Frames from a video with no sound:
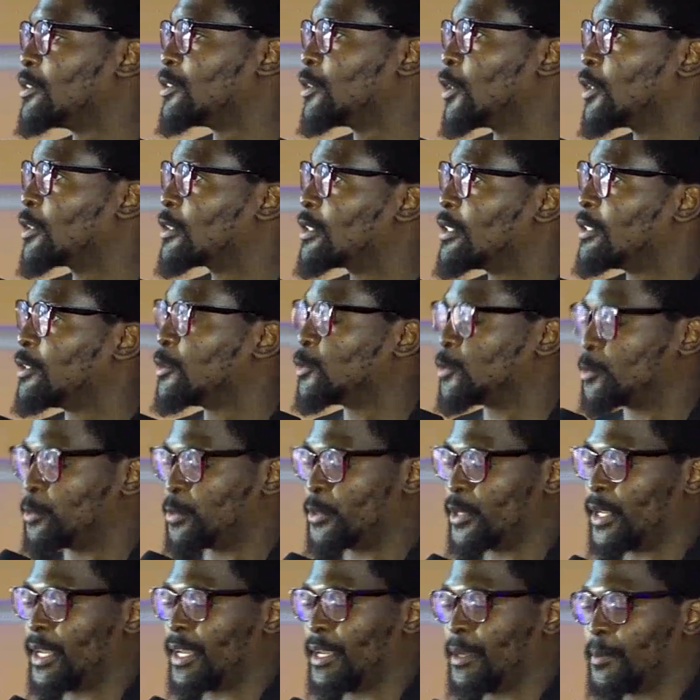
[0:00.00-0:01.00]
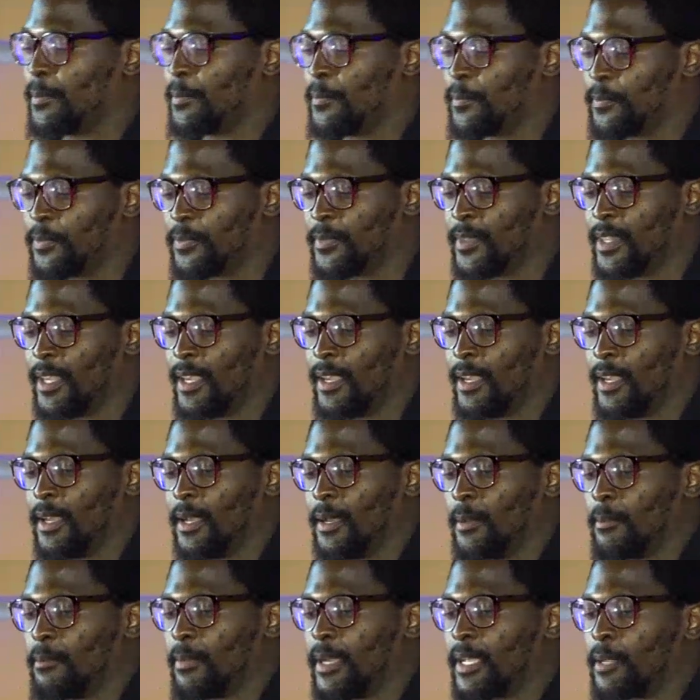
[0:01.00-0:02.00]
to resort into prayer.
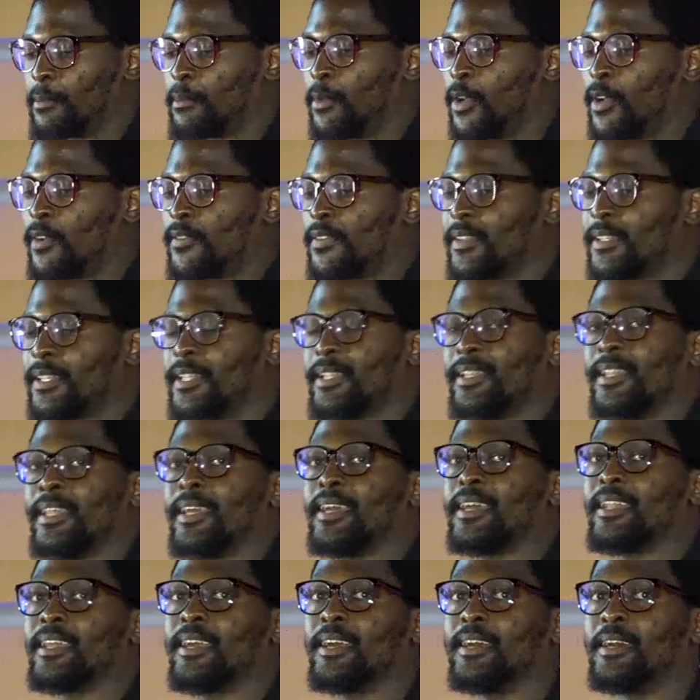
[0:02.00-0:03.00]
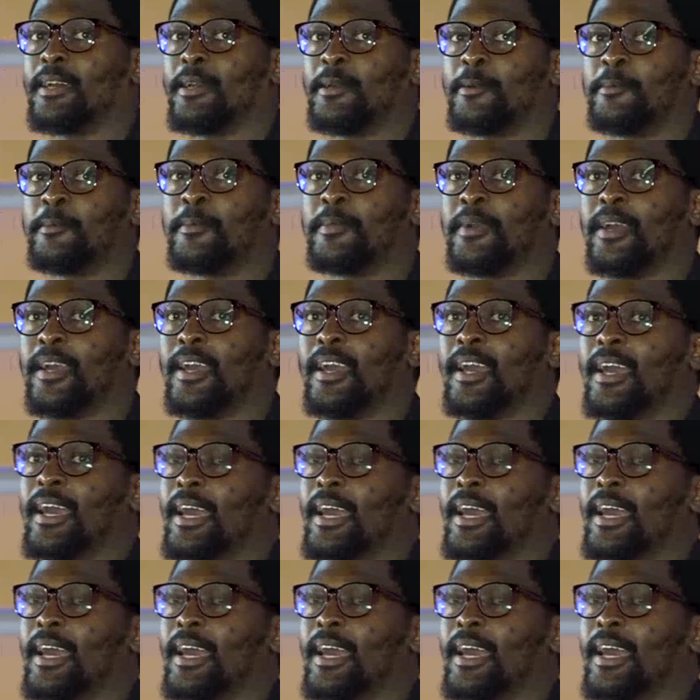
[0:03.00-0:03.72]
But more often than that, um,